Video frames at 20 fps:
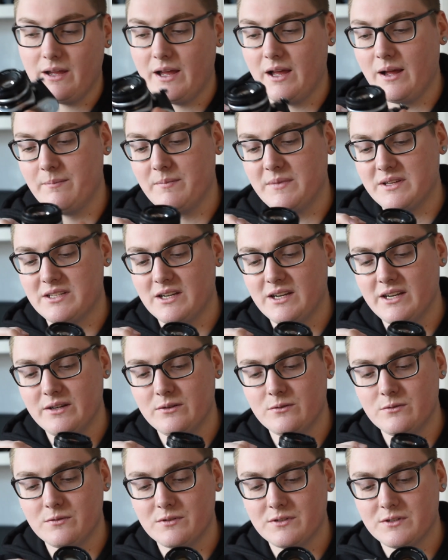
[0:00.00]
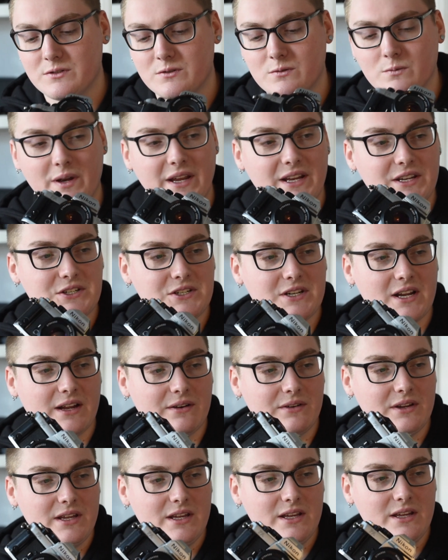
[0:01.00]
There's a little switch
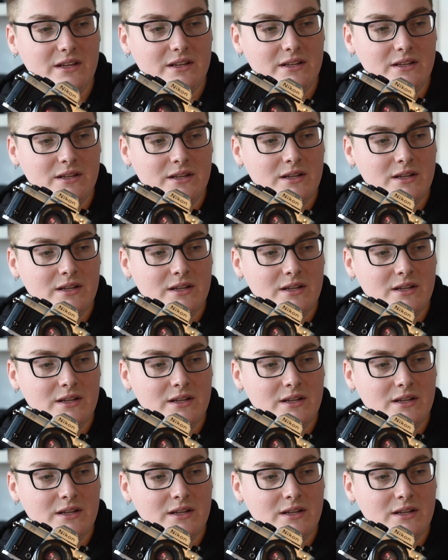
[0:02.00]
down here